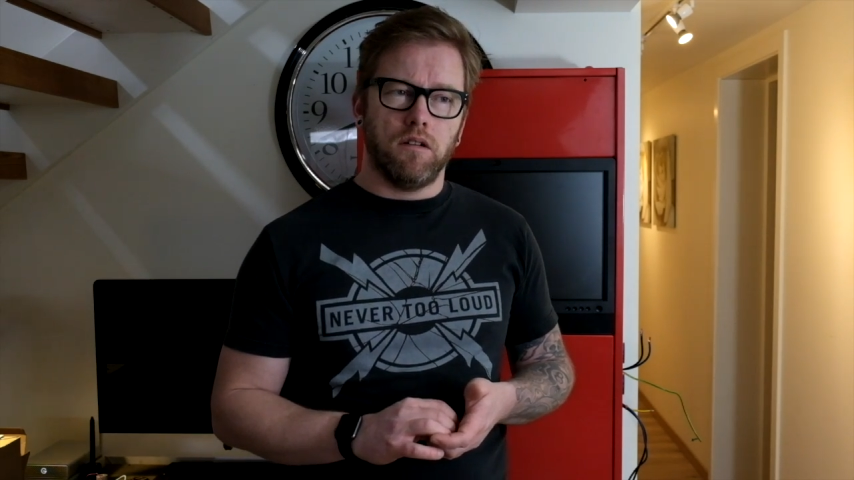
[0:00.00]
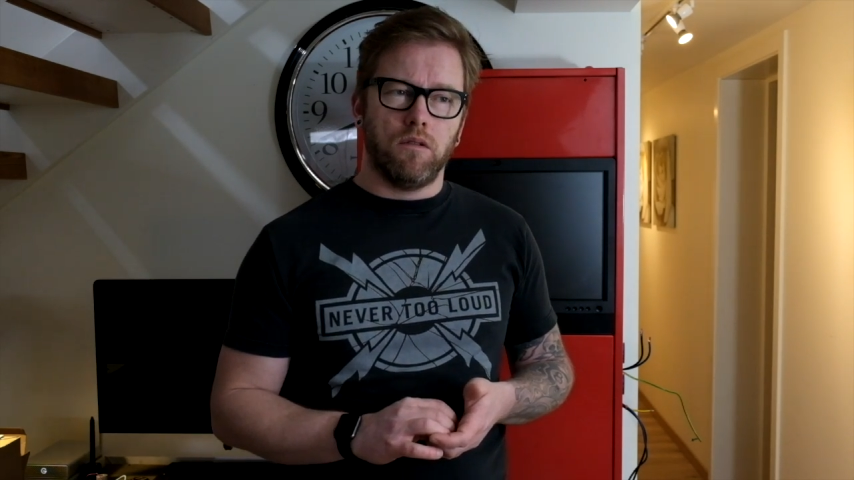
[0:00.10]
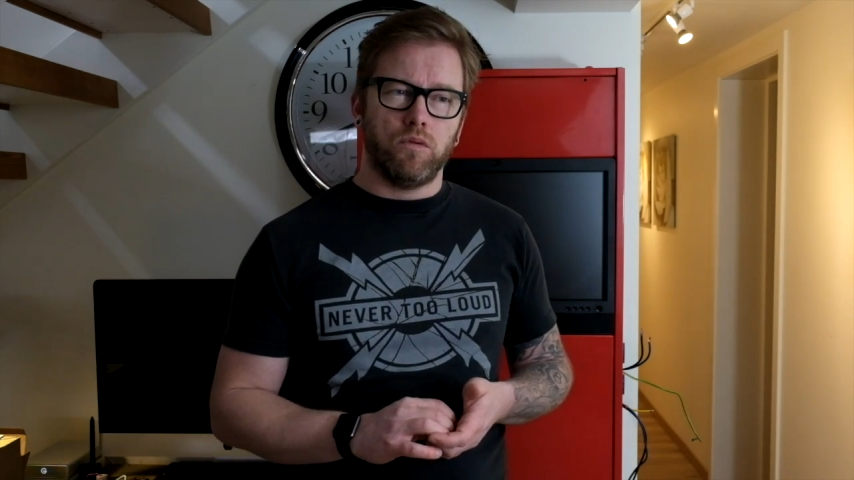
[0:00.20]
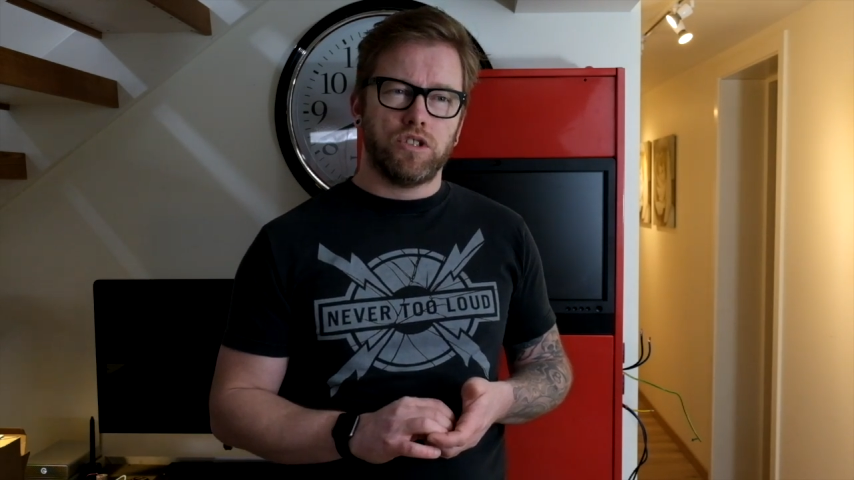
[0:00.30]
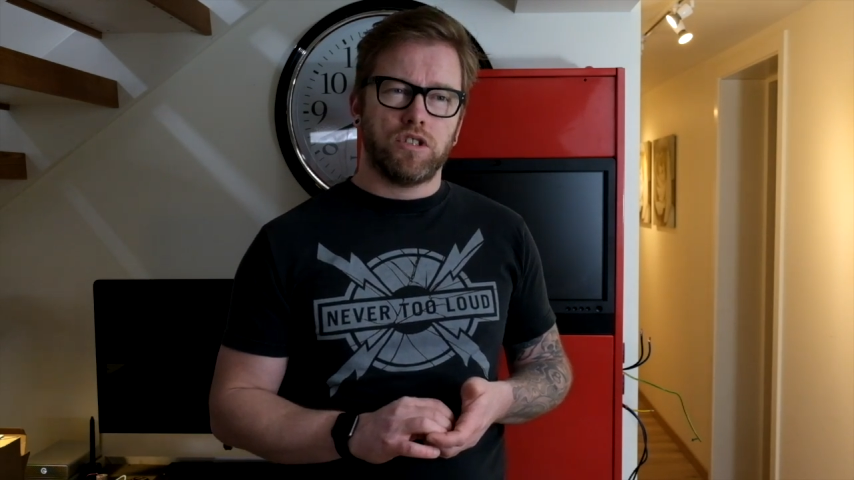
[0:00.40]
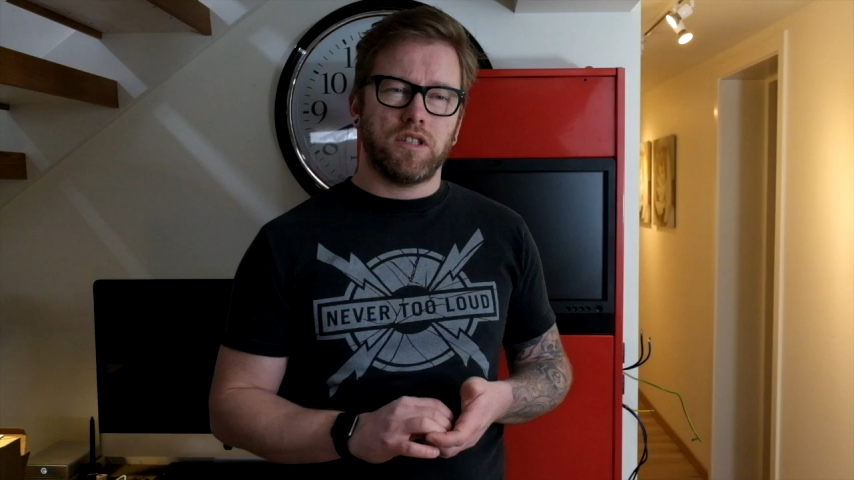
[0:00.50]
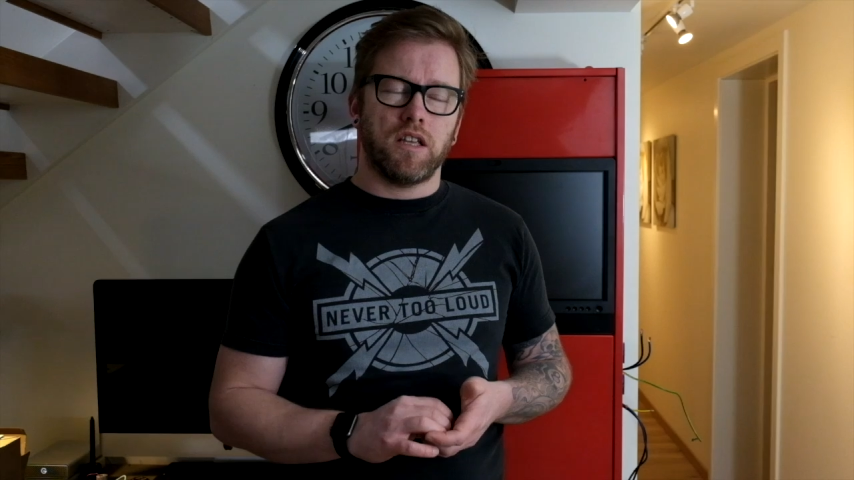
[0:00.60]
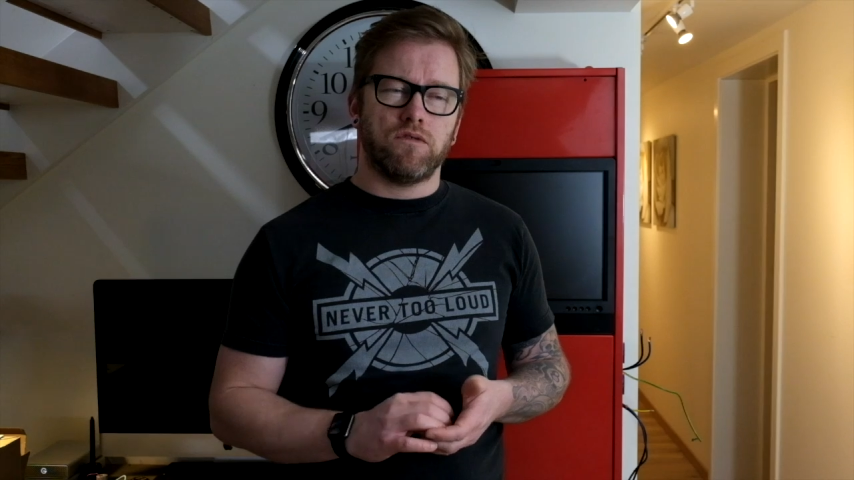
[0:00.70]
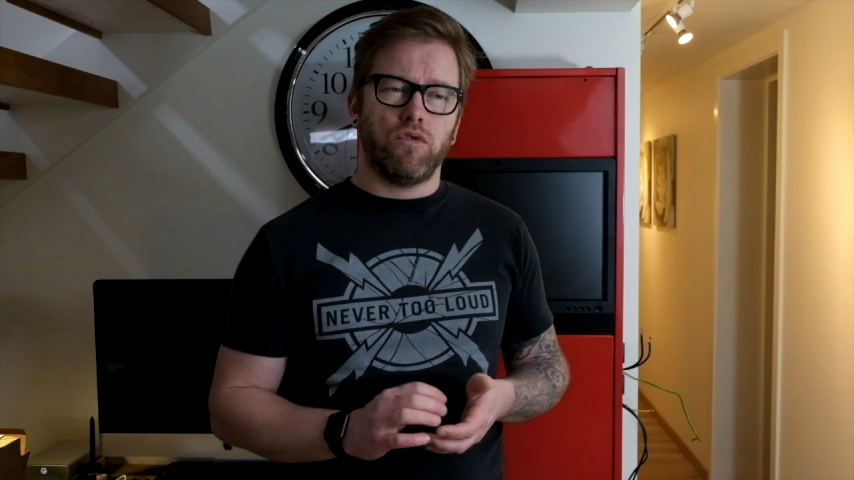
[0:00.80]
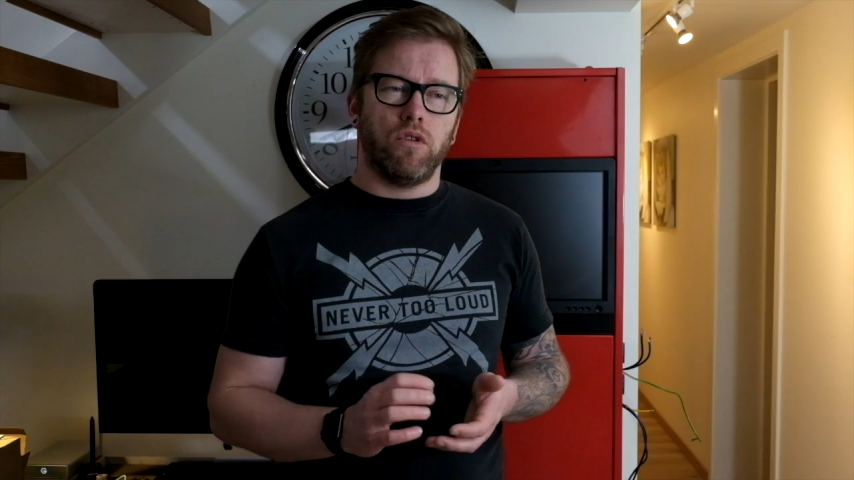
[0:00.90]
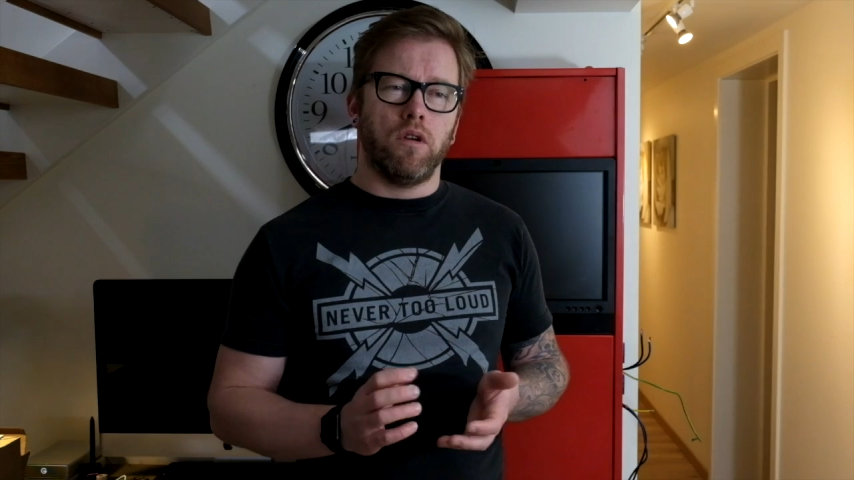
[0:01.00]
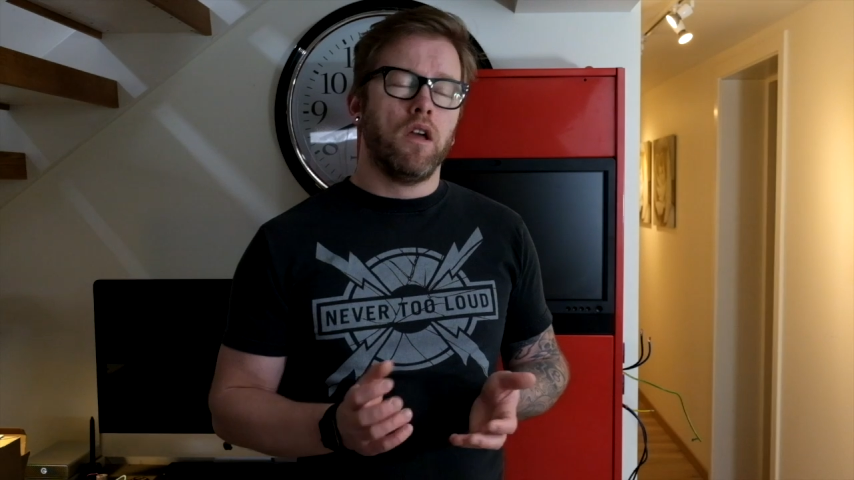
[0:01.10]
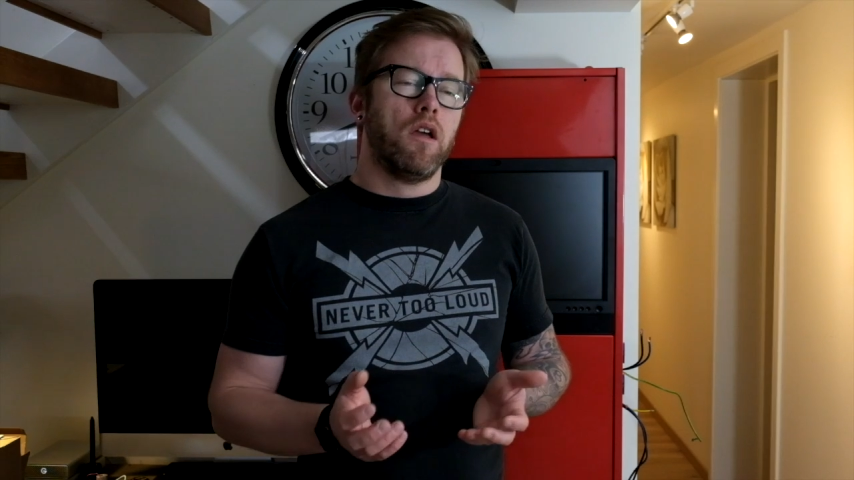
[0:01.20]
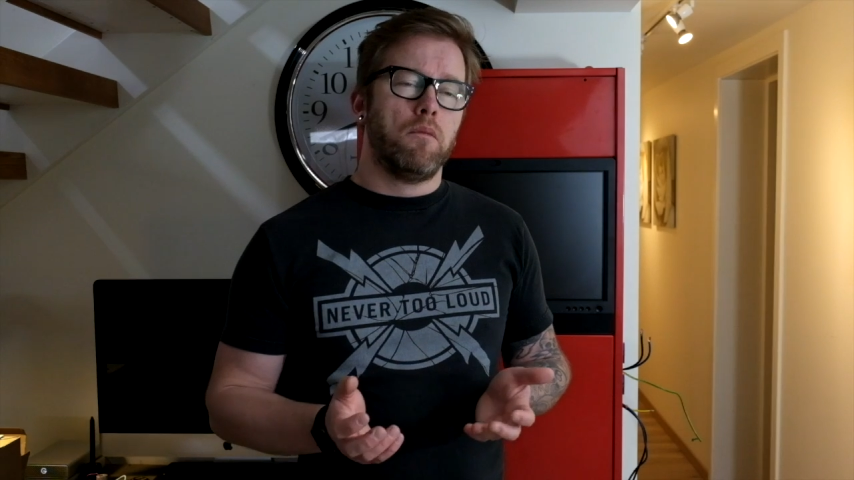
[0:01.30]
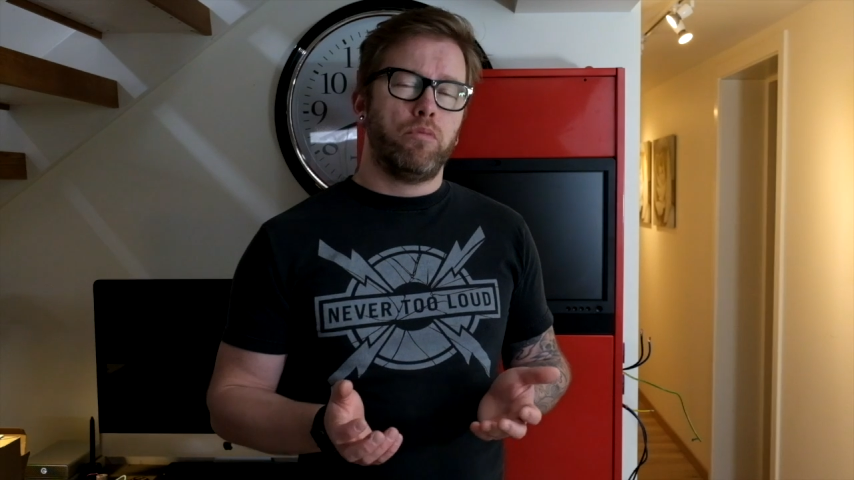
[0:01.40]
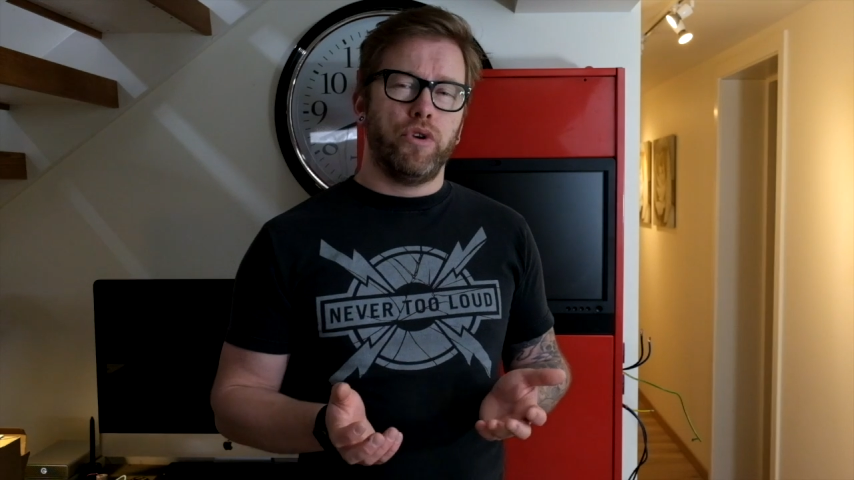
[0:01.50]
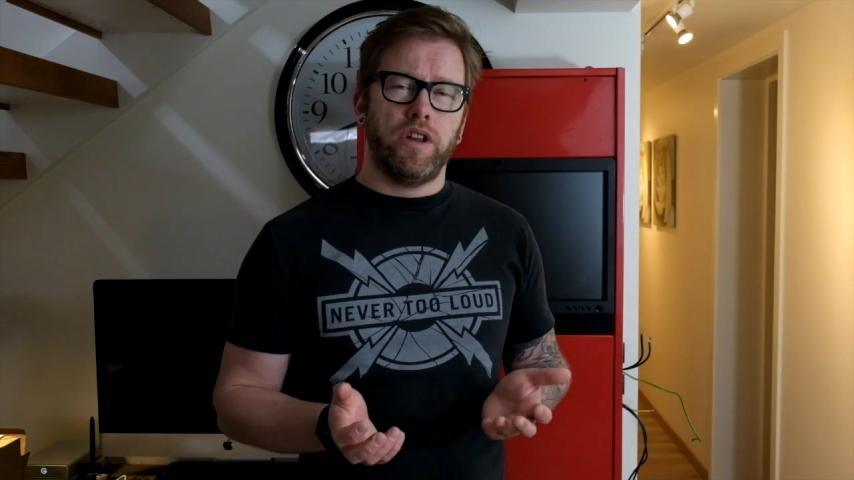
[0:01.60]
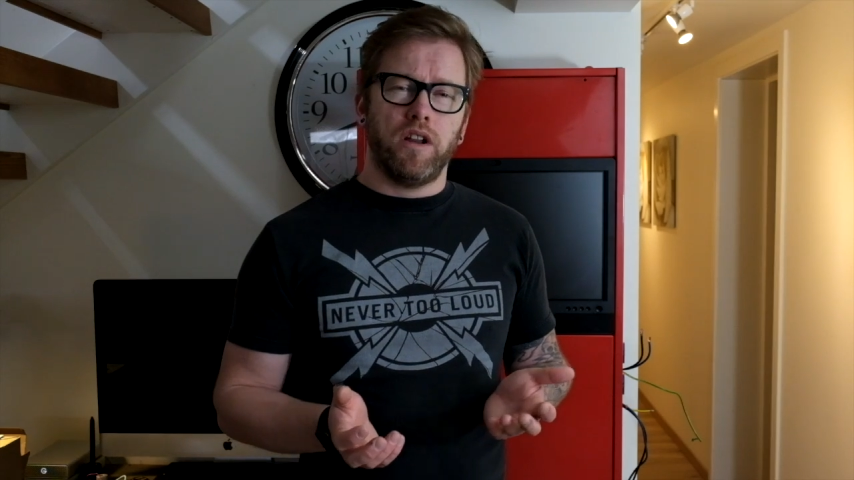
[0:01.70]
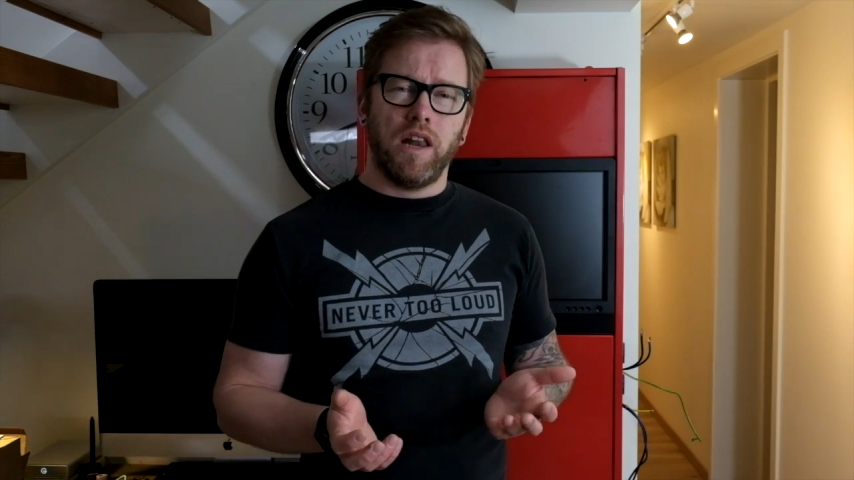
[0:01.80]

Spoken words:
which stands for Pretty